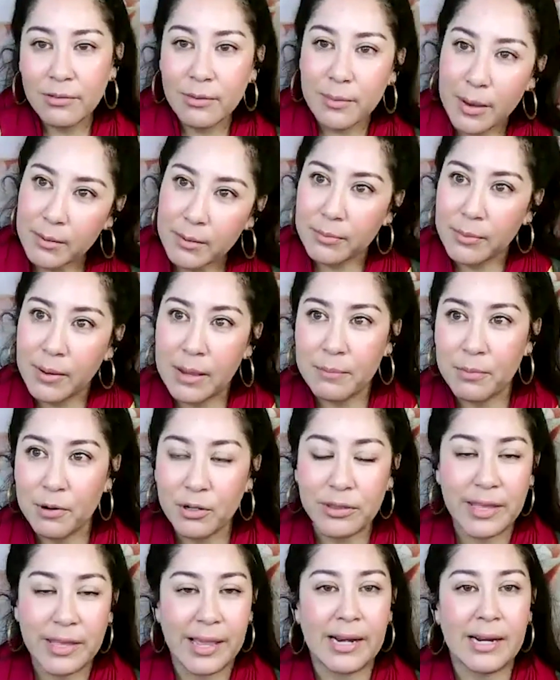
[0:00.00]
remember my
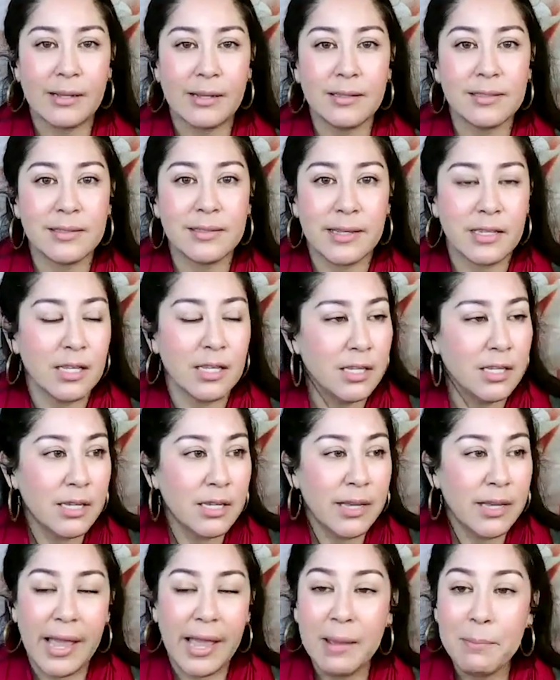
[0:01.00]
birthday? And I was like,
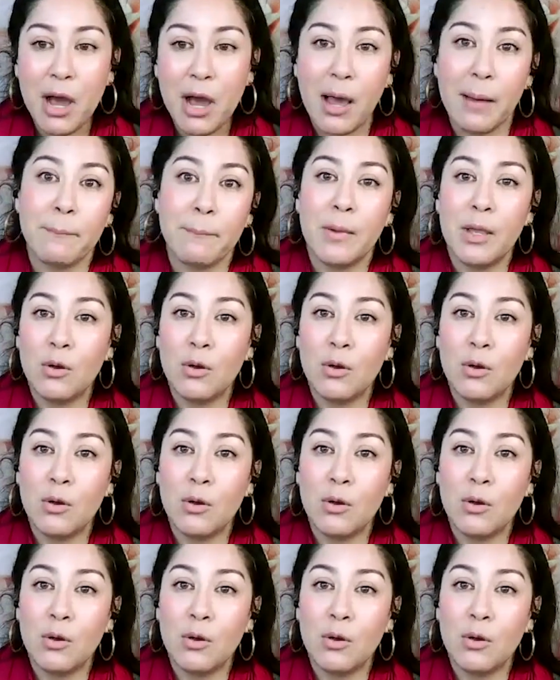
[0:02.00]
hey, Mom,